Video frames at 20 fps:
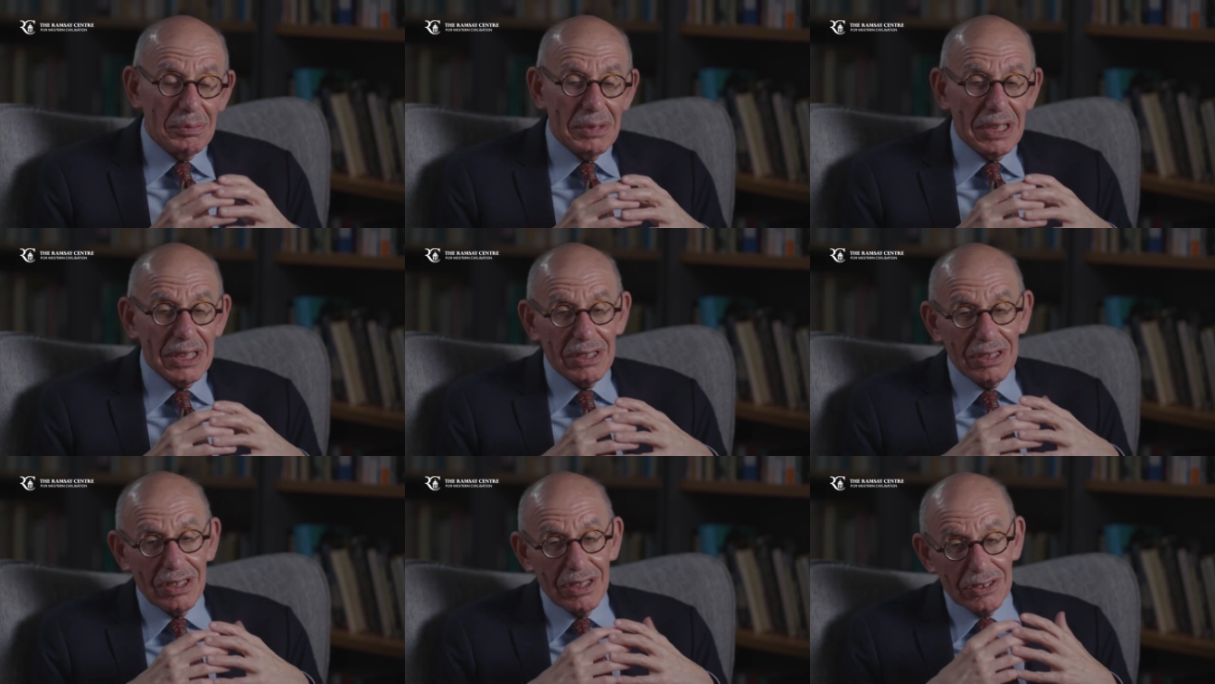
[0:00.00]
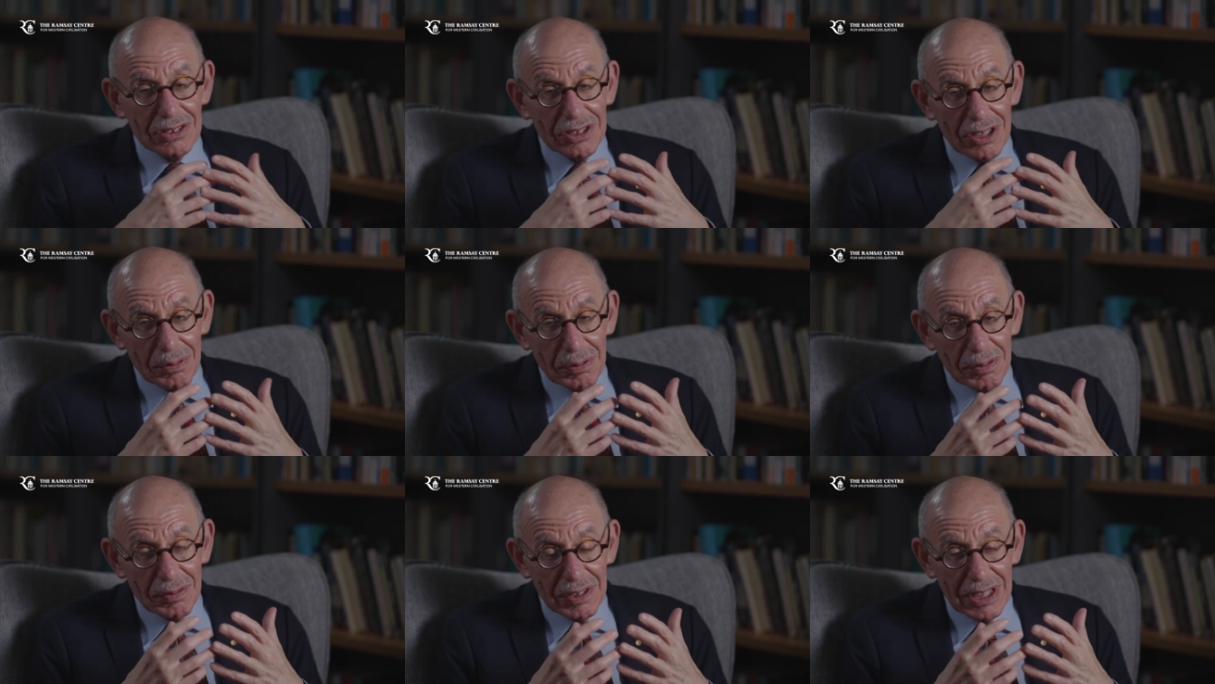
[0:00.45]
But on
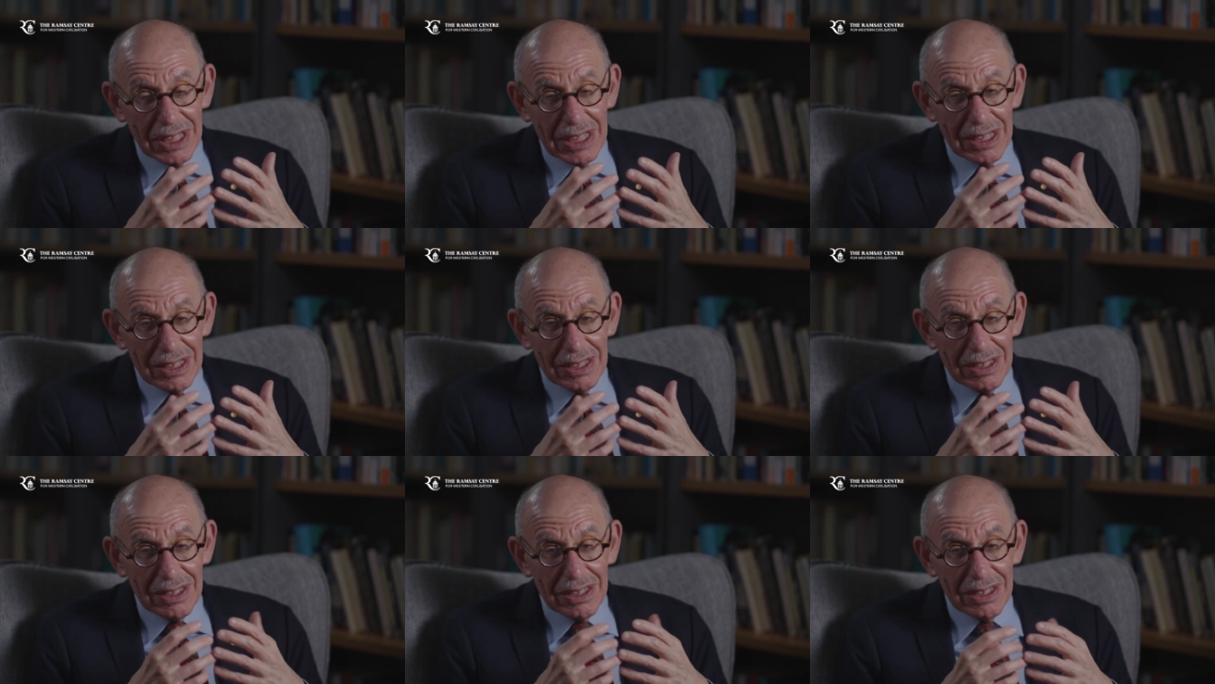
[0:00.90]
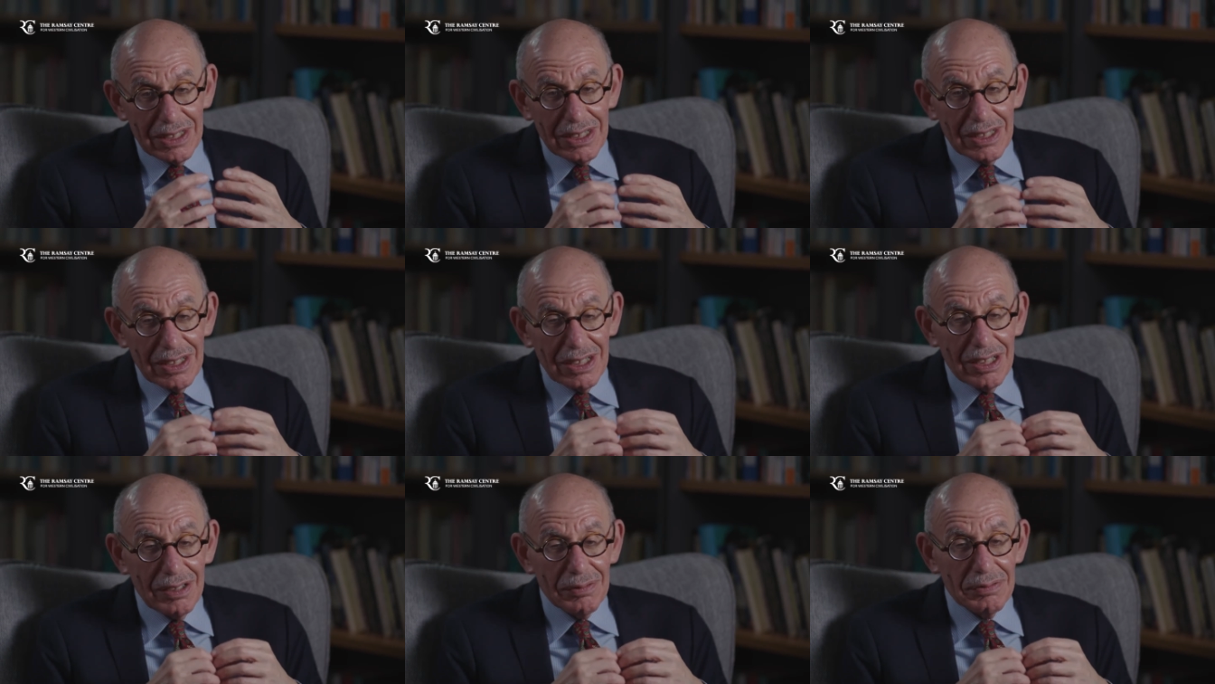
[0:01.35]
top of that,
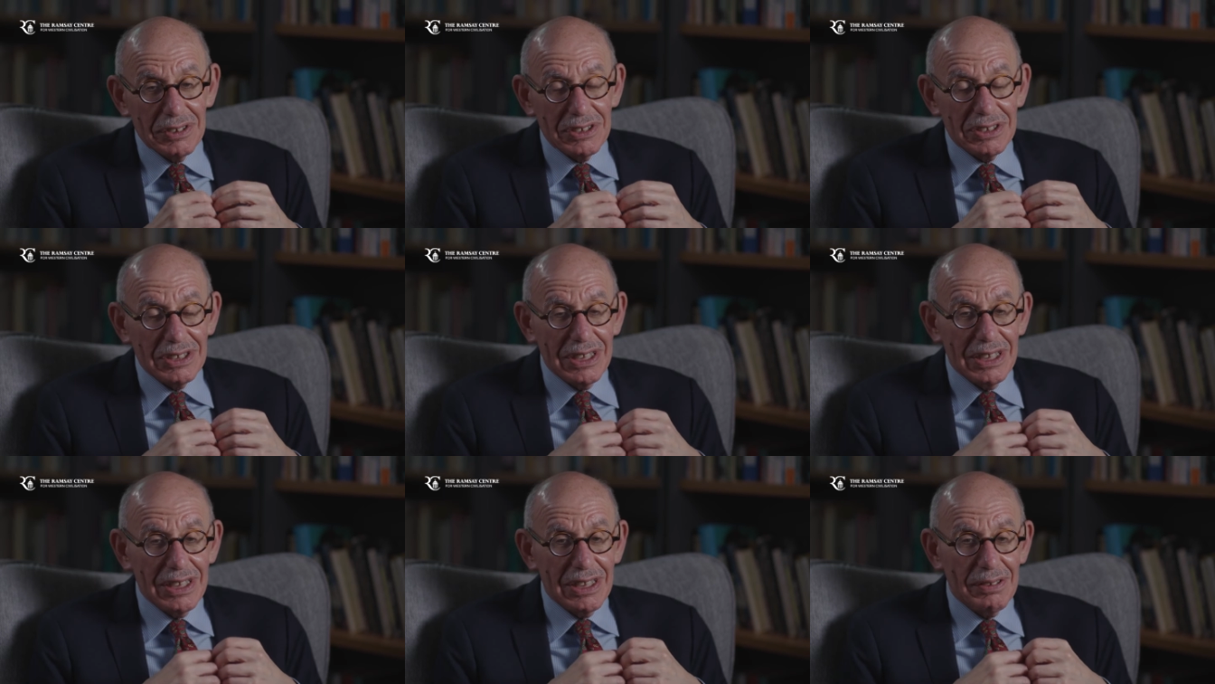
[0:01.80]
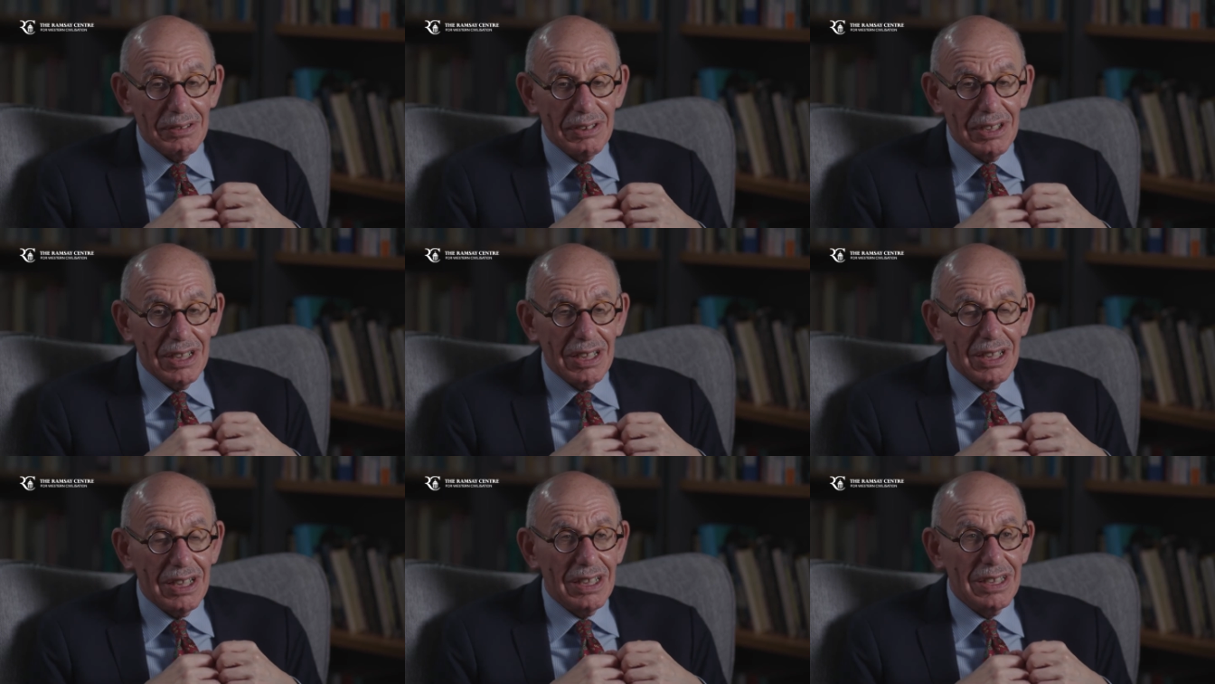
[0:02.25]
obviously there
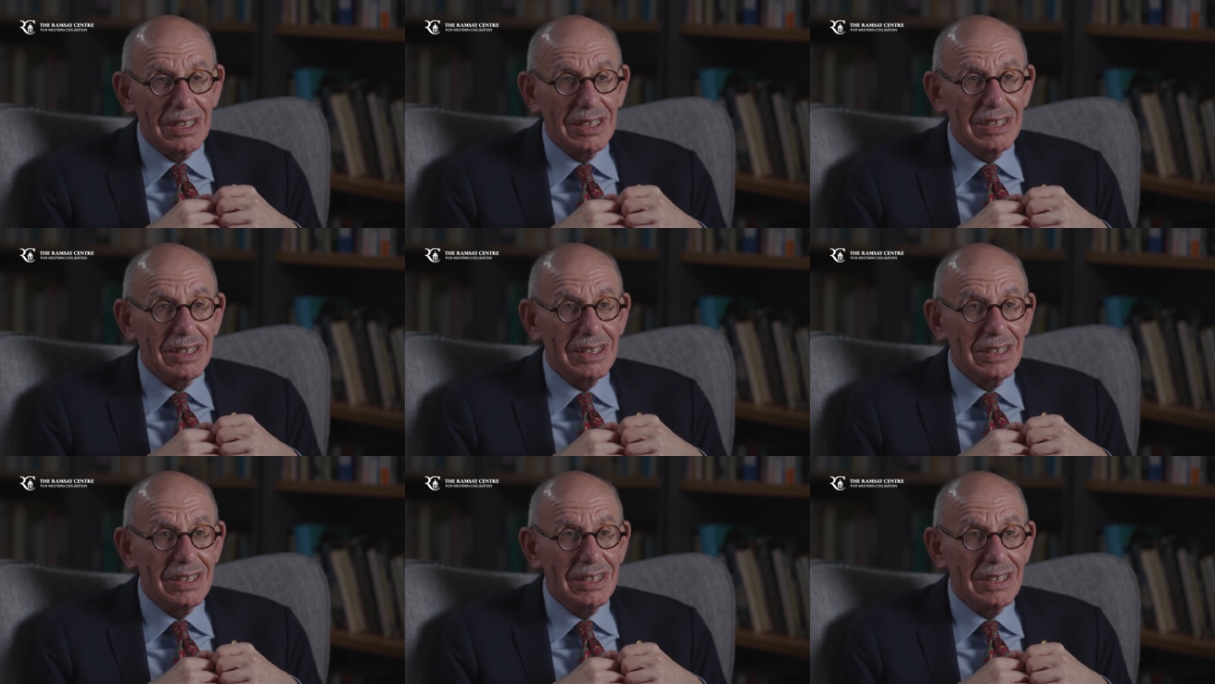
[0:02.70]
are